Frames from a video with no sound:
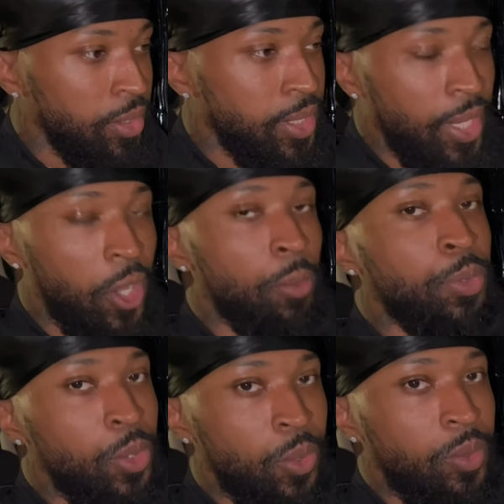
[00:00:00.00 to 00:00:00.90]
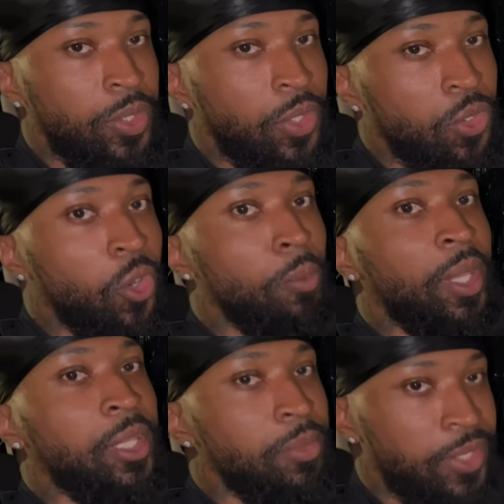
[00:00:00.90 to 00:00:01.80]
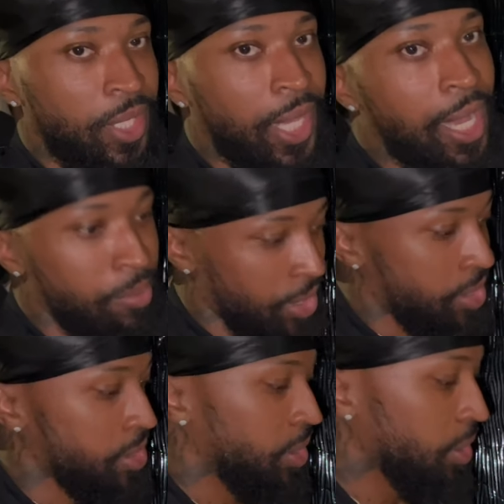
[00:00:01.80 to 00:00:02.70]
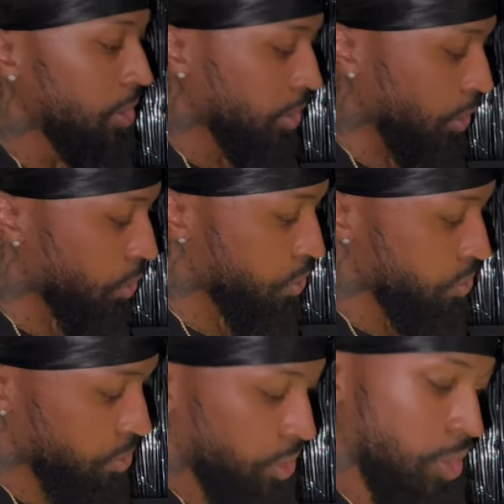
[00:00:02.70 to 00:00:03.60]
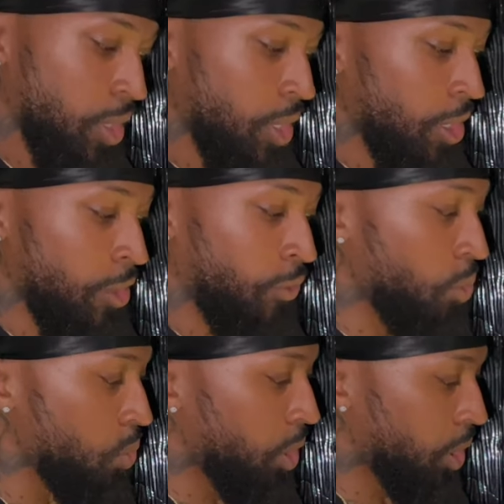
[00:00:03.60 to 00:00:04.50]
to help you so you don't make the mistake I made. So if you